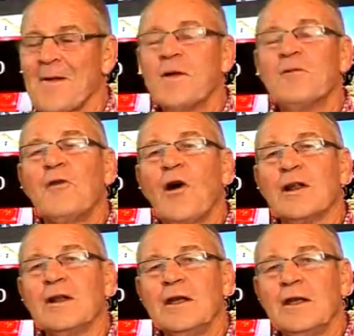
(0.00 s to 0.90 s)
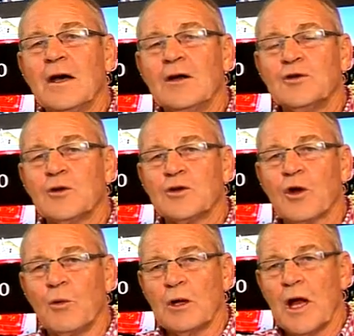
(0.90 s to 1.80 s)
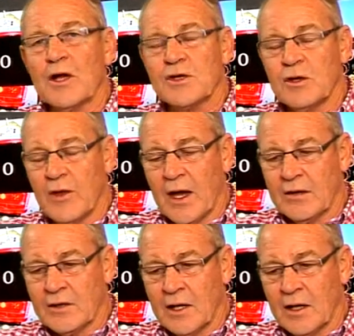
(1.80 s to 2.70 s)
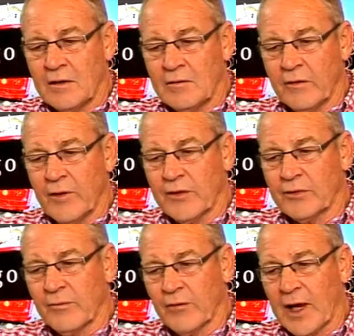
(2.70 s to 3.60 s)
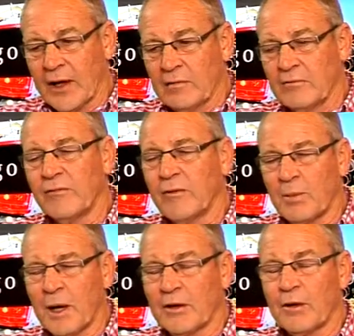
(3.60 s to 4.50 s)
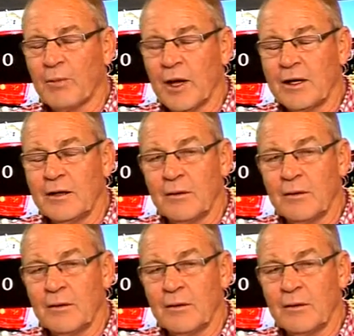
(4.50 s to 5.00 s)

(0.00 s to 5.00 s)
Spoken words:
Finally, George, I will ask you that you've had some flack, if you pardon the pun, in the